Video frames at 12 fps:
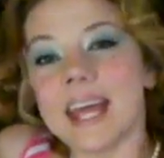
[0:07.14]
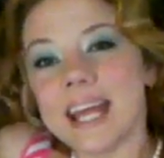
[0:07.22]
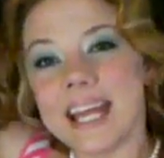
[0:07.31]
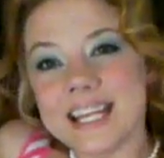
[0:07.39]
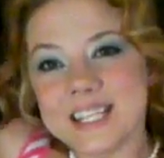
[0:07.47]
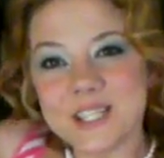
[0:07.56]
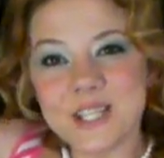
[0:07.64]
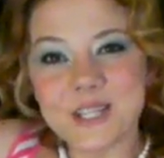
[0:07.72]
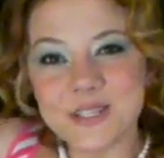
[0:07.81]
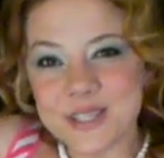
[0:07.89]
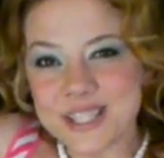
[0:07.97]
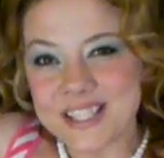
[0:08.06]
It is
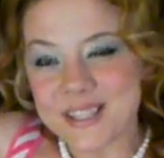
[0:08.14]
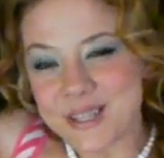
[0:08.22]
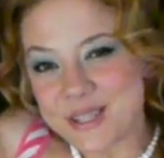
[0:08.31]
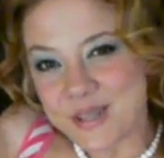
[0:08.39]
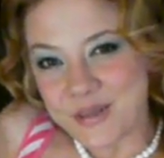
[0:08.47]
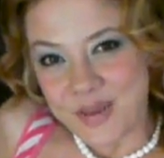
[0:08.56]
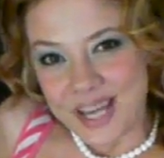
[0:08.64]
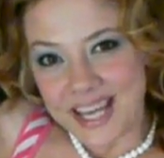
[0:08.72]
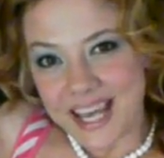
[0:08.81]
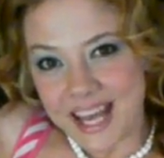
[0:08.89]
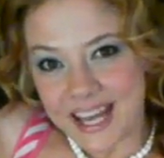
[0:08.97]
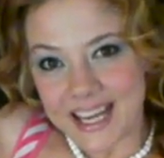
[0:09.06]
Children's Literature Week,